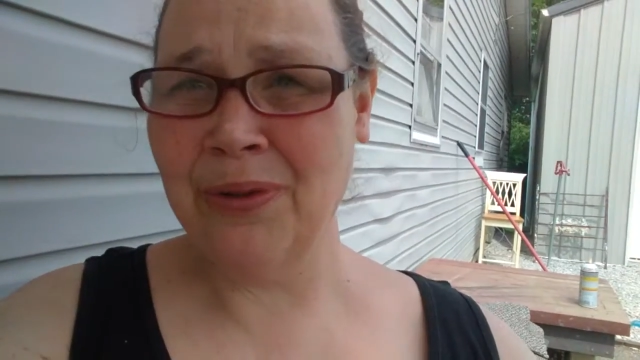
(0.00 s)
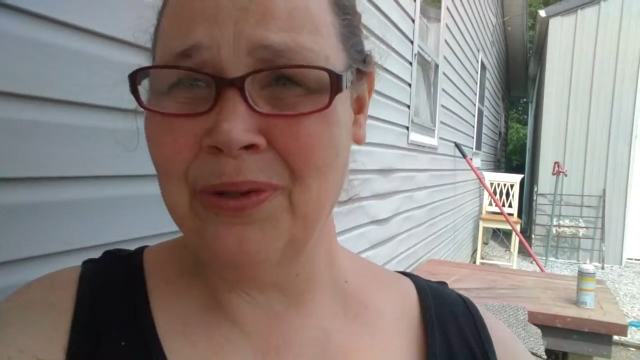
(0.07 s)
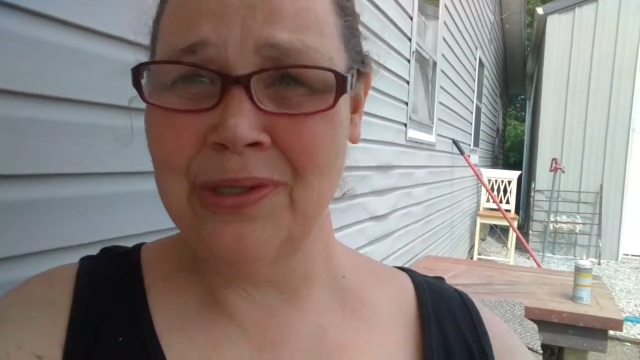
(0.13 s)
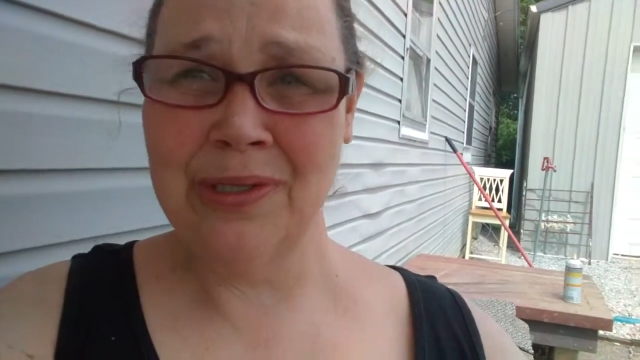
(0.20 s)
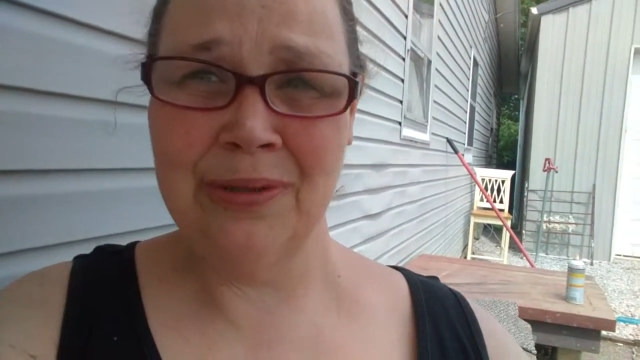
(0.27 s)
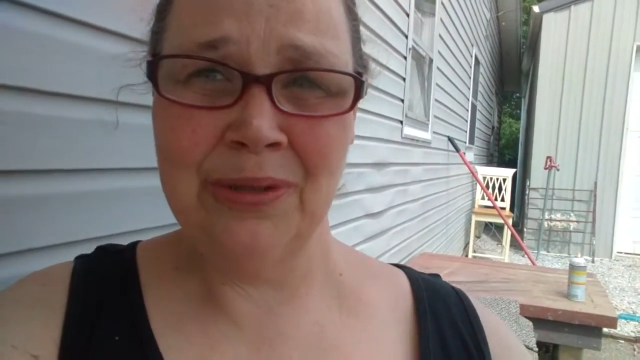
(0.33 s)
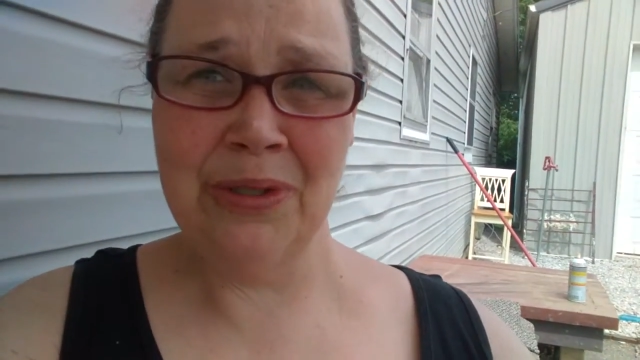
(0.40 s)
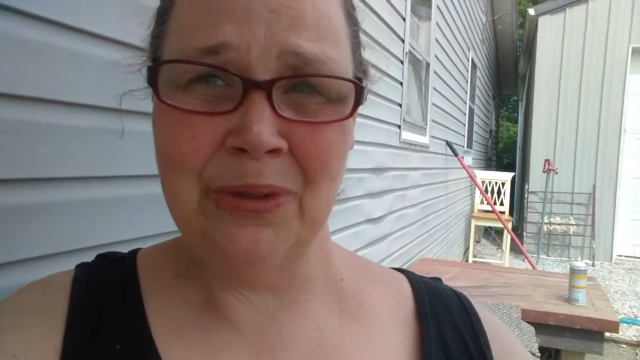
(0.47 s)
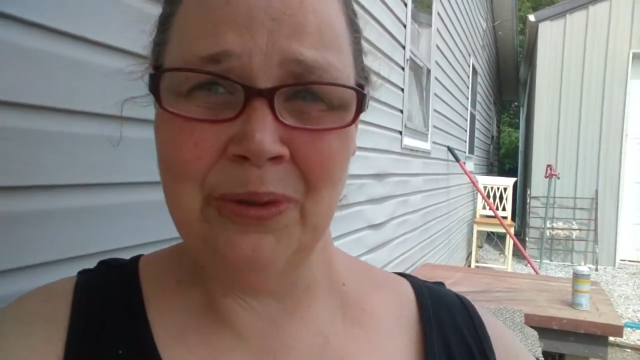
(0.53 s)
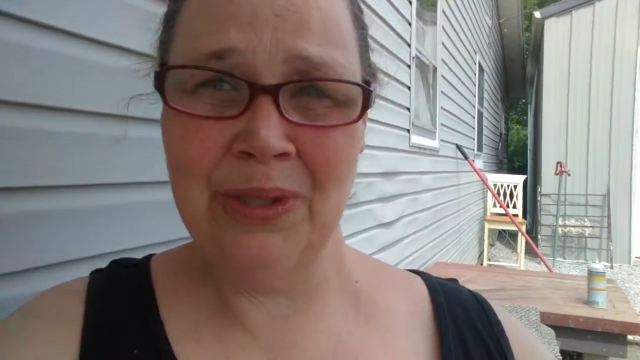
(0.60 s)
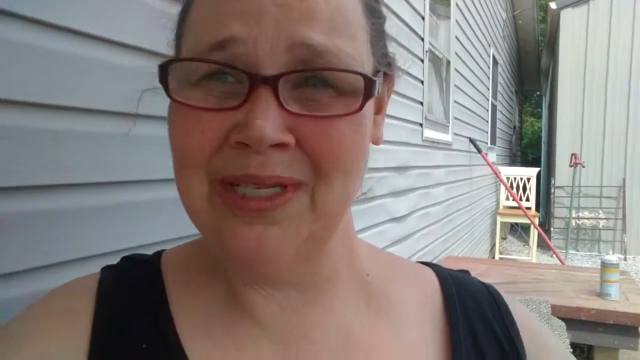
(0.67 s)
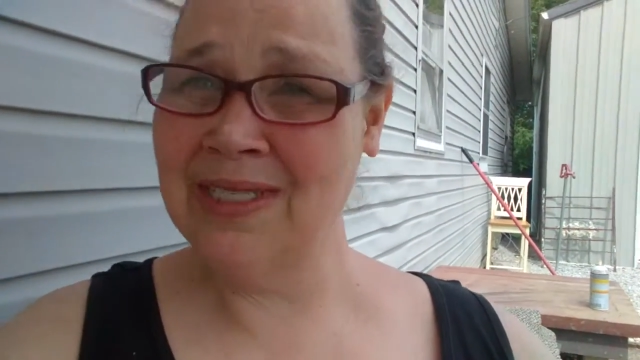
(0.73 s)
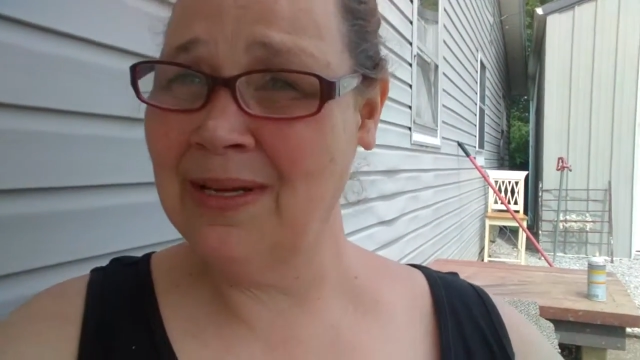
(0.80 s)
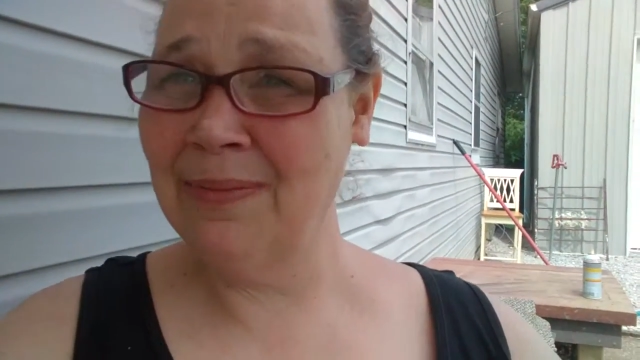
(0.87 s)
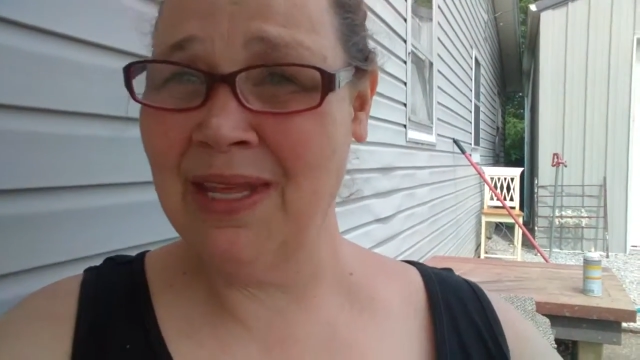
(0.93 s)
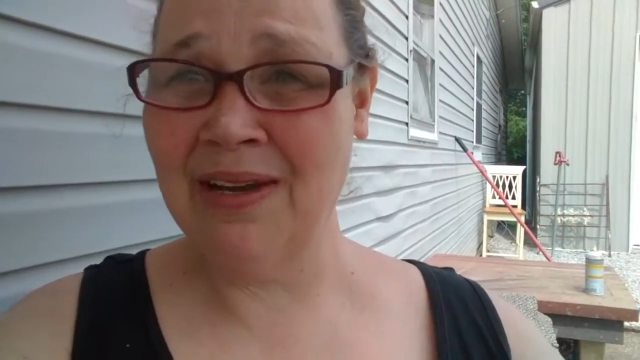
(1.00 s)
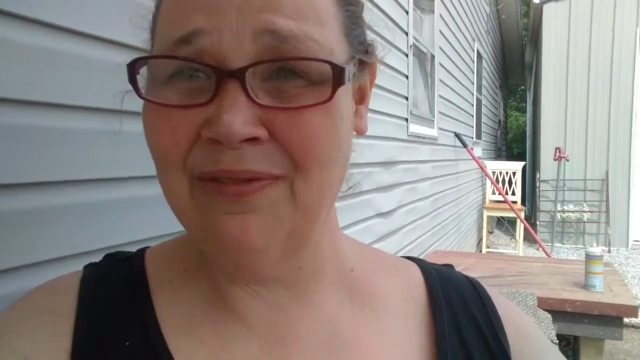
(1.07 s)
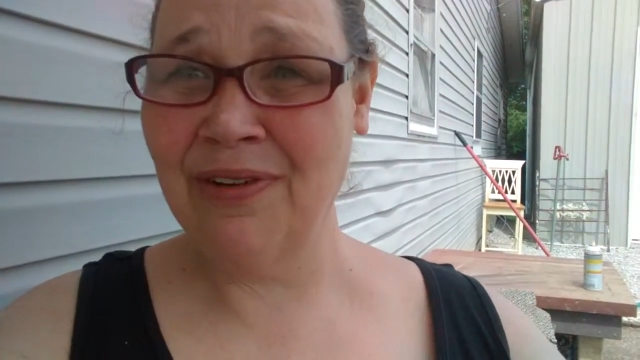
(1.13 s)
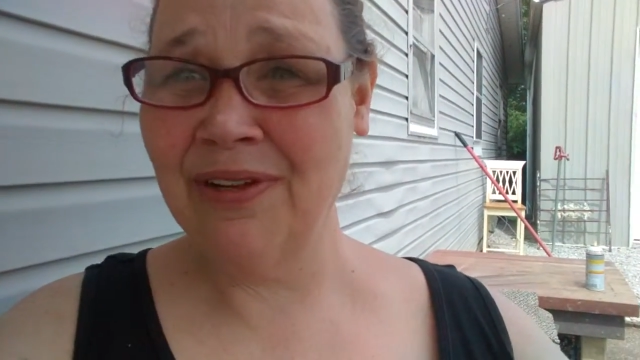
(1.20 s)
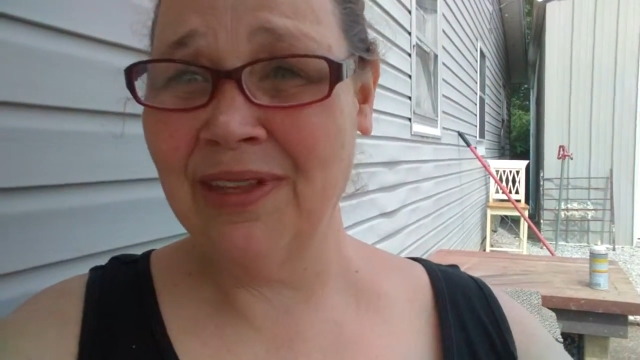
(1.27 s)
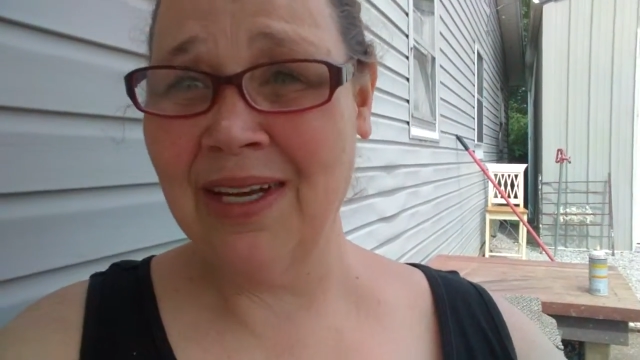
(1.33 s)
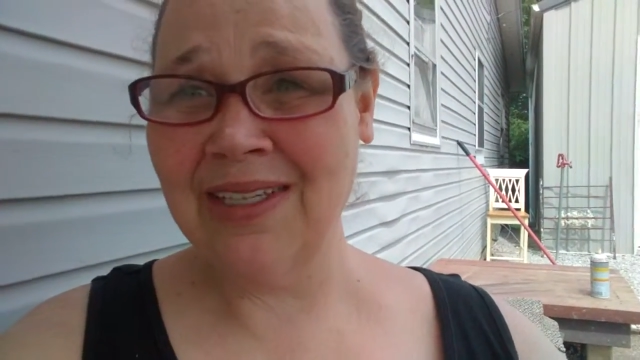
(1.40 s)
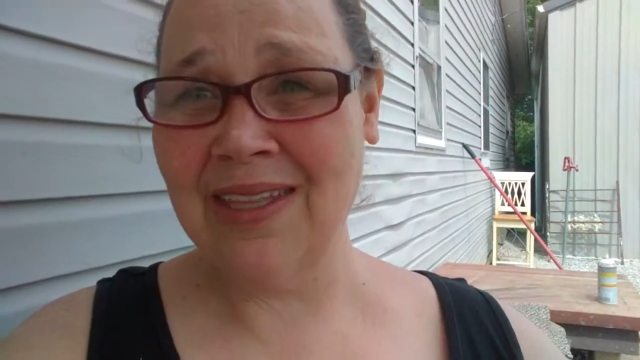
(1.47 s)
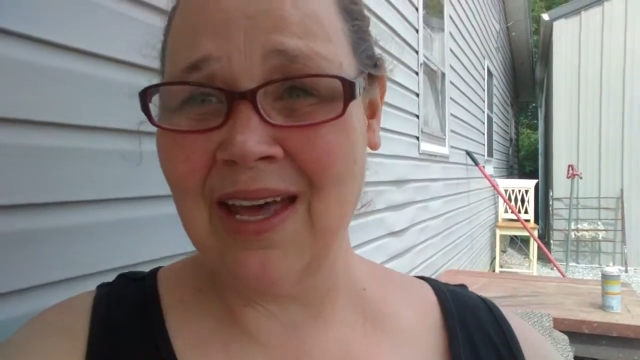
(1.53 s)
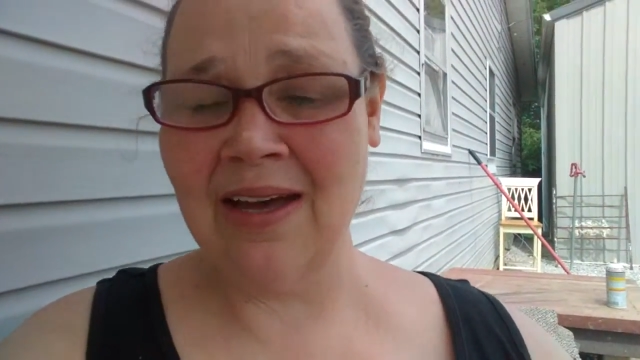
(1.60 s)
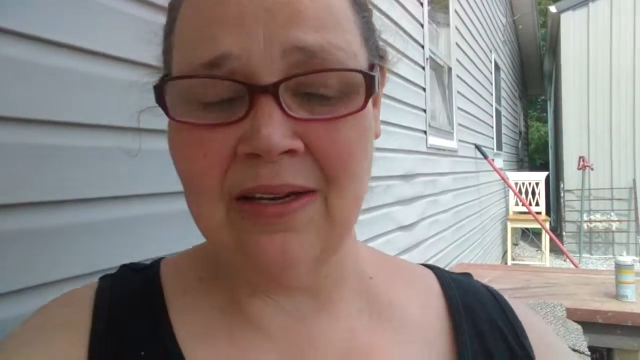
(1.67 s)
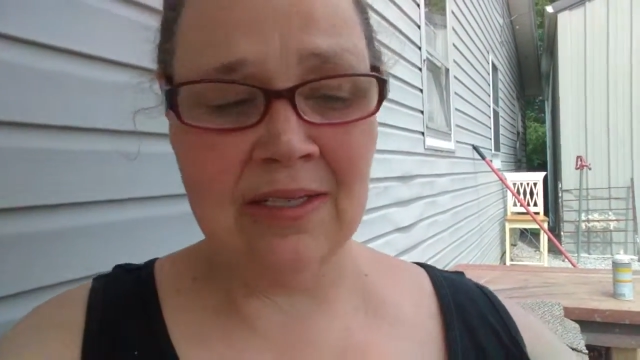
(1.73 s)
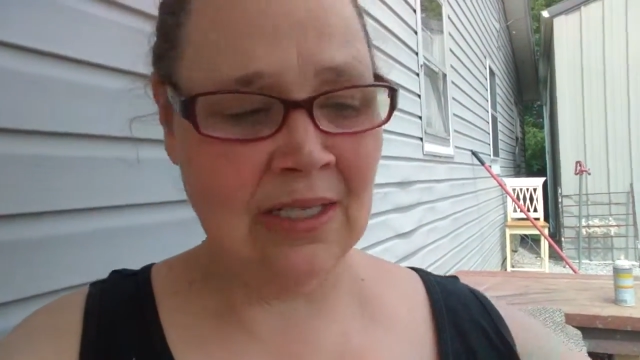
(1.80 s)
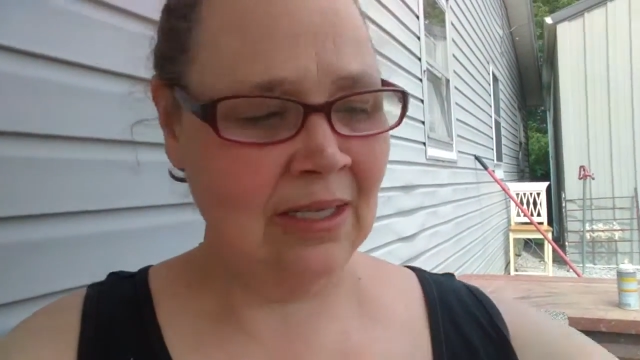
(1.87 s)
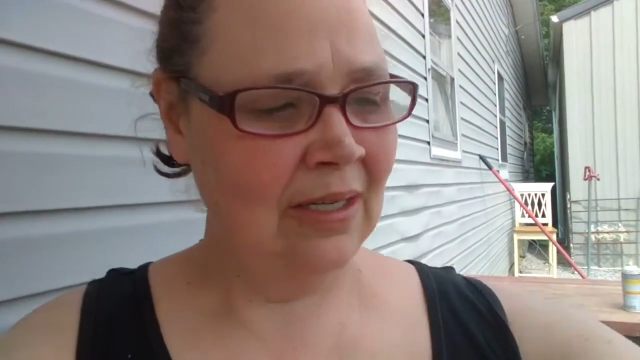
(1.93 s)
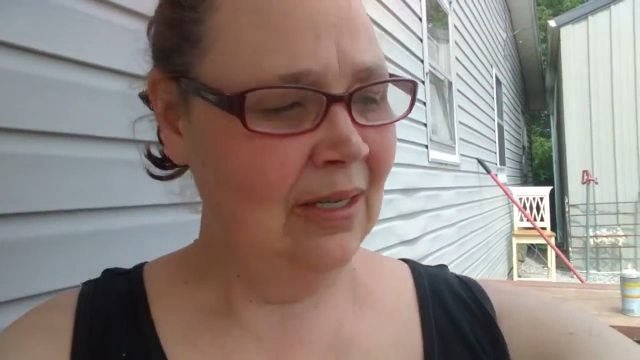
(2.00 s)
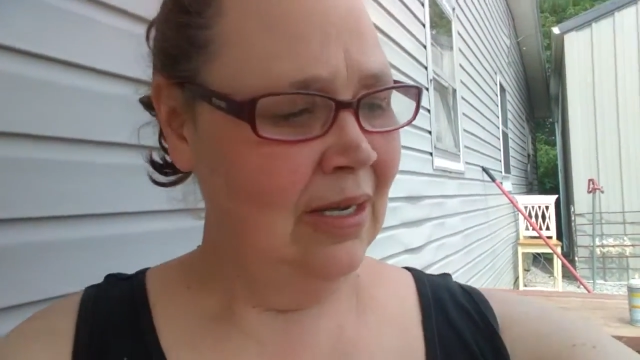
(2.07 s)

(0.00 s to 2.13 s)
or do something fun like that.